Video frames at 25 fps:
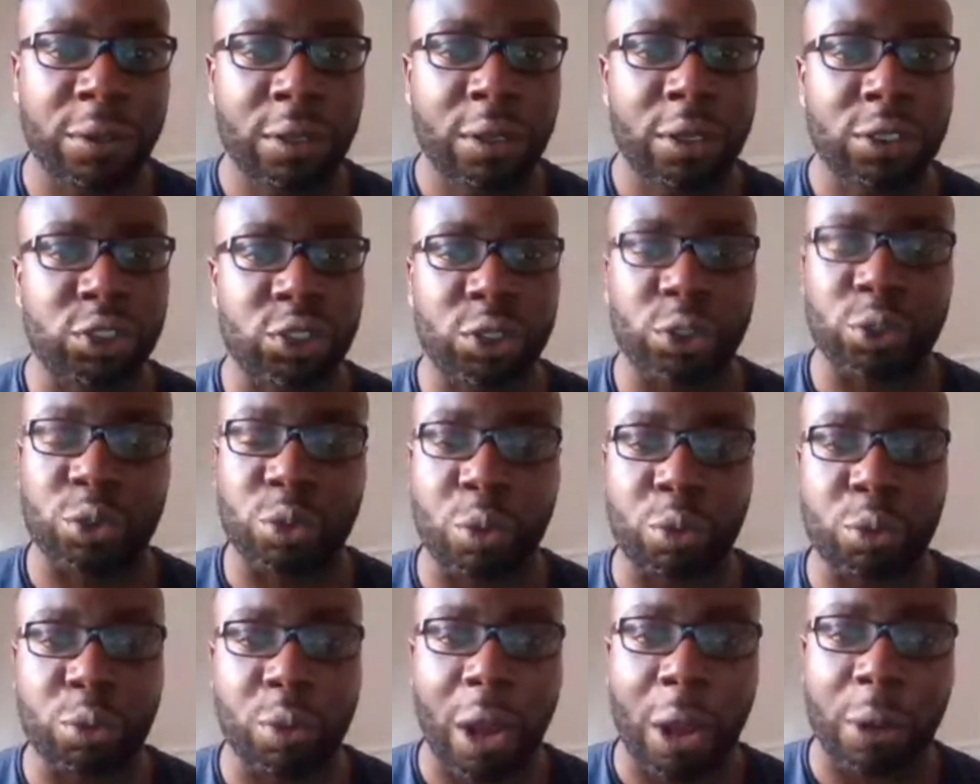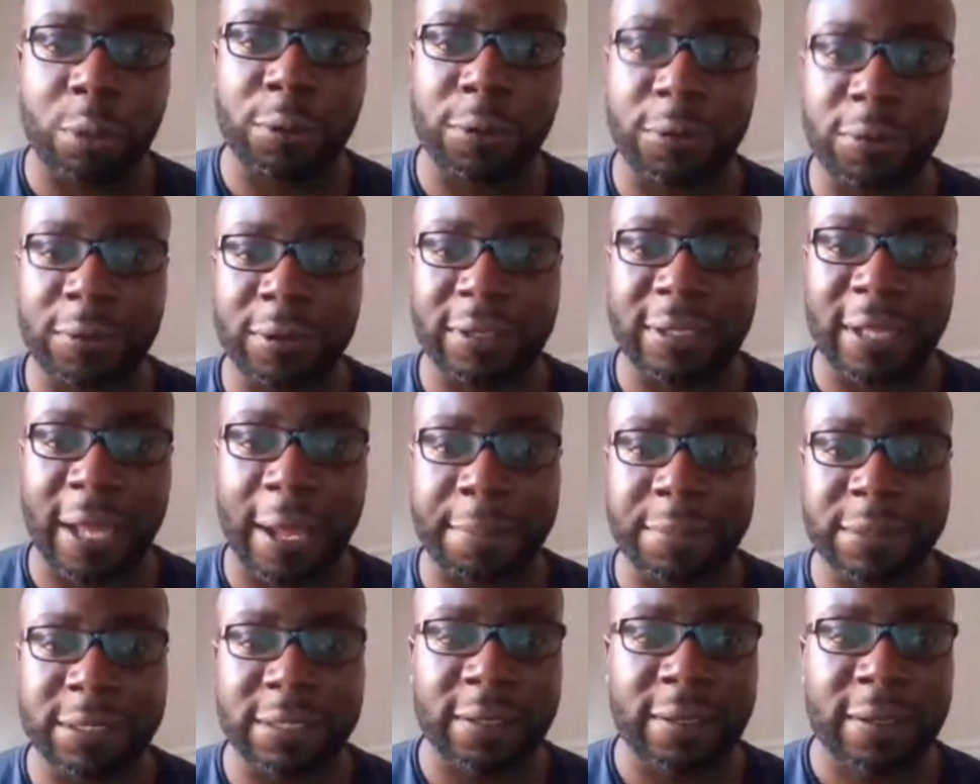So you don't know how they're going to
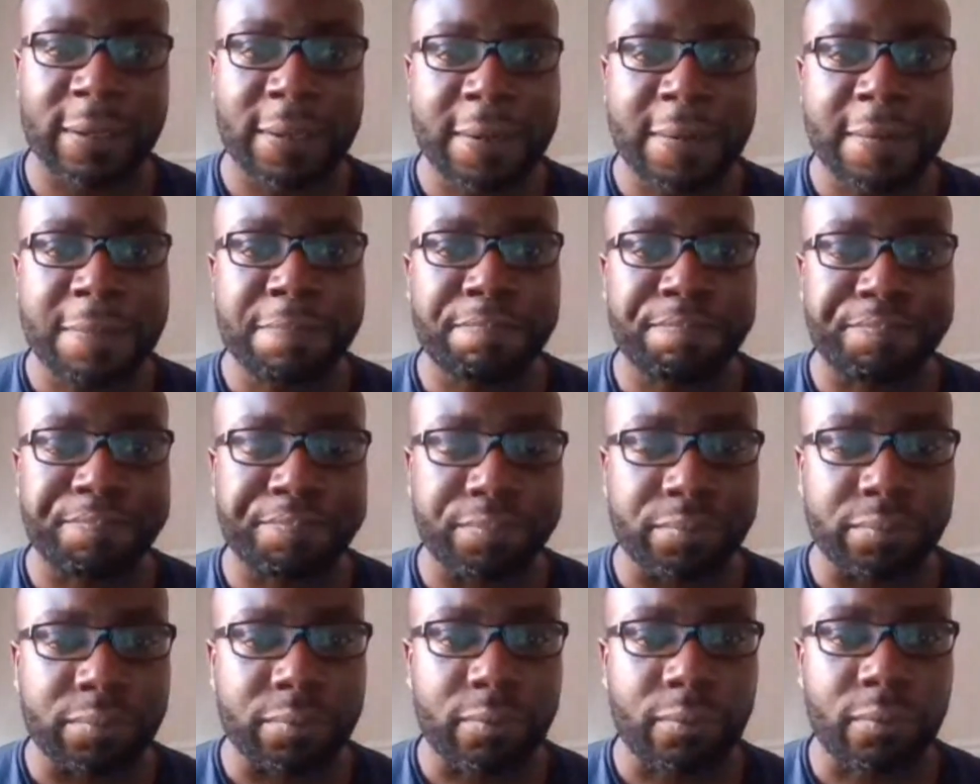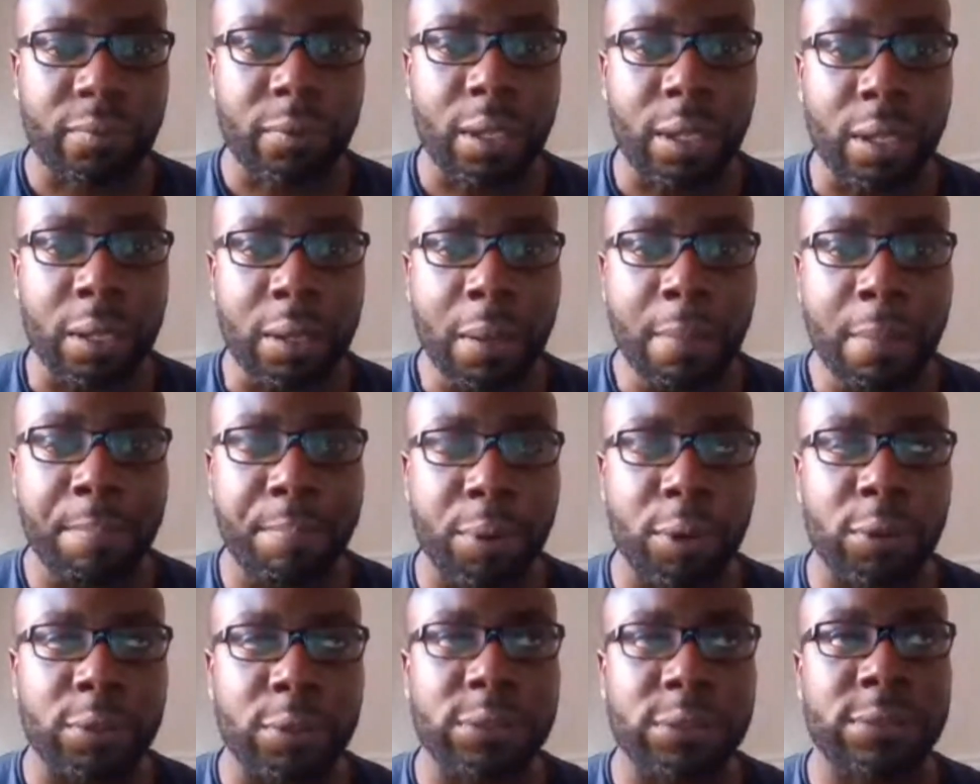adapt.
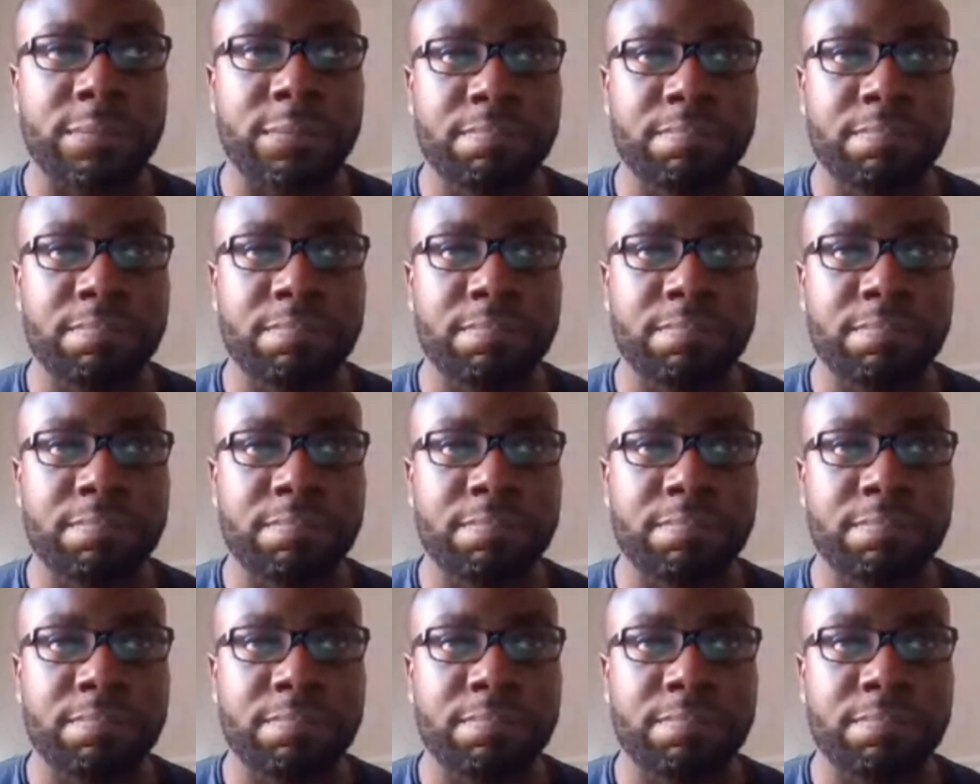But